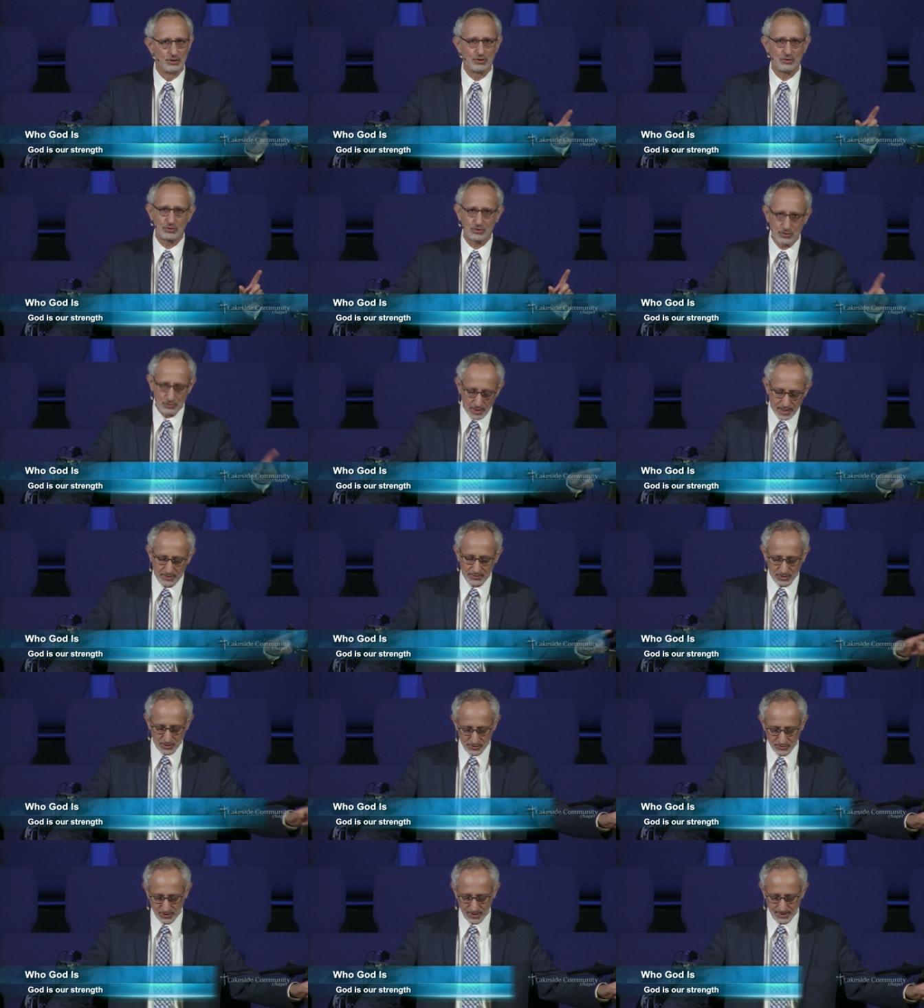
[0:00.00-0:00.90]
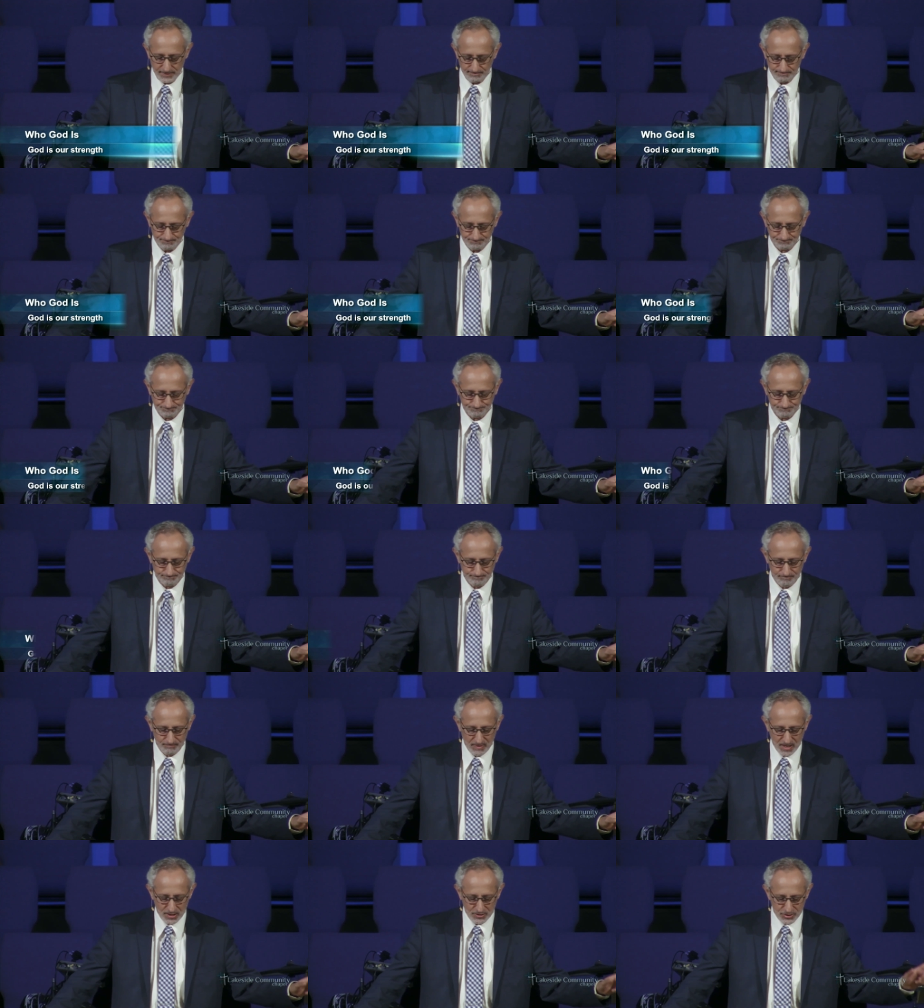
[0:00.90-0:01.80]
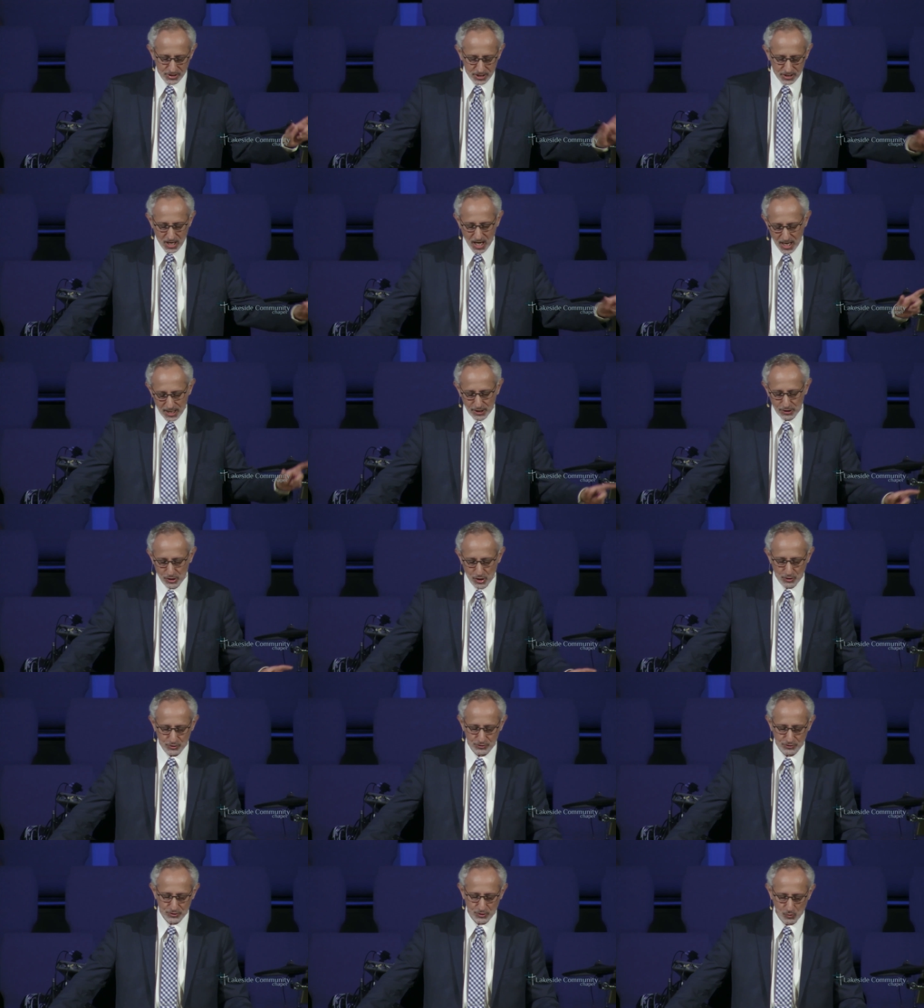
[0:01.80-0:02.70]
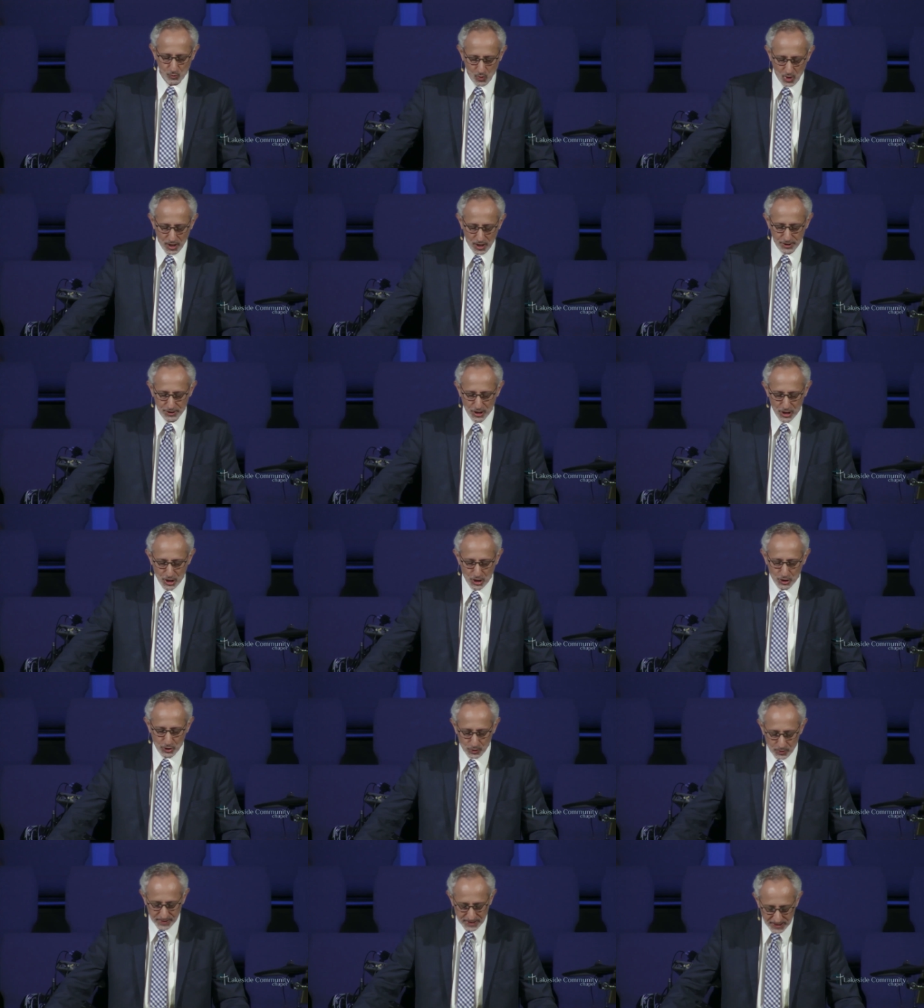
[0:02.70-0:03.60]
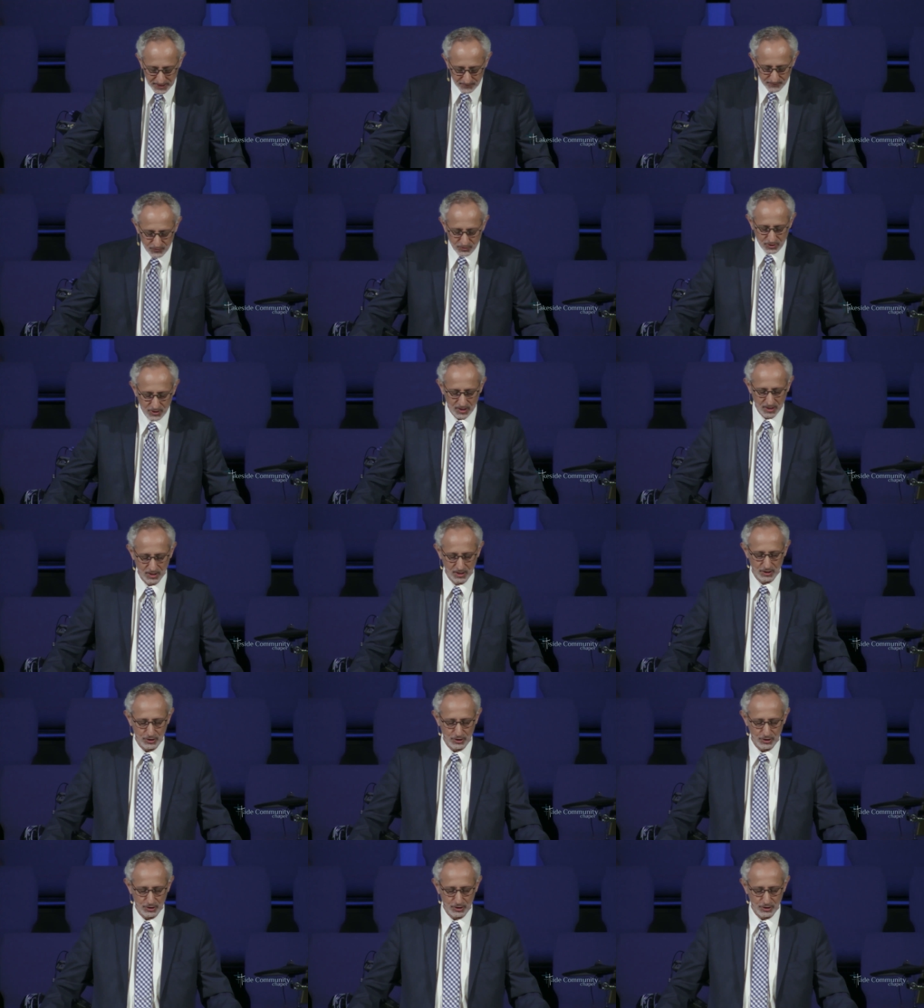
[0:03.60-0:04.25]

who strengthens him. See, God alone is the one who gives